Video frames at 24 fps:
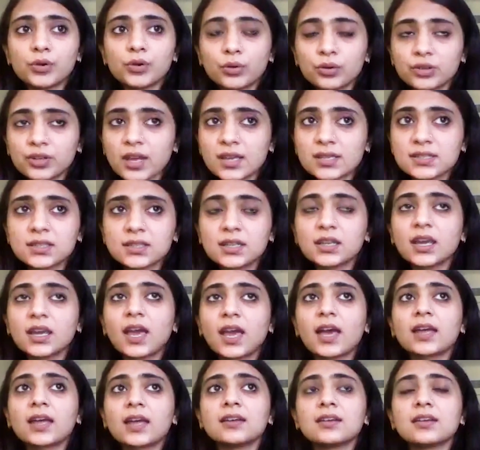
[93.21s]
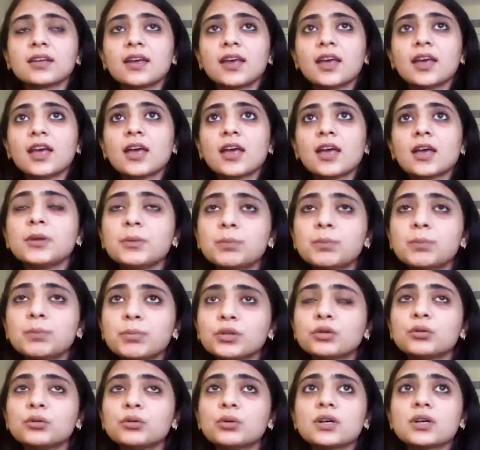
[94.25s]
protesting, and people
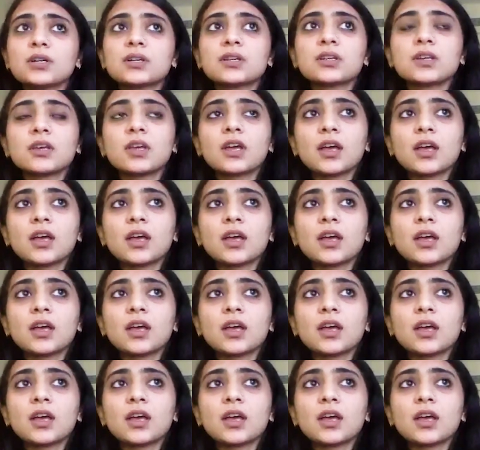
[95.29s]
who were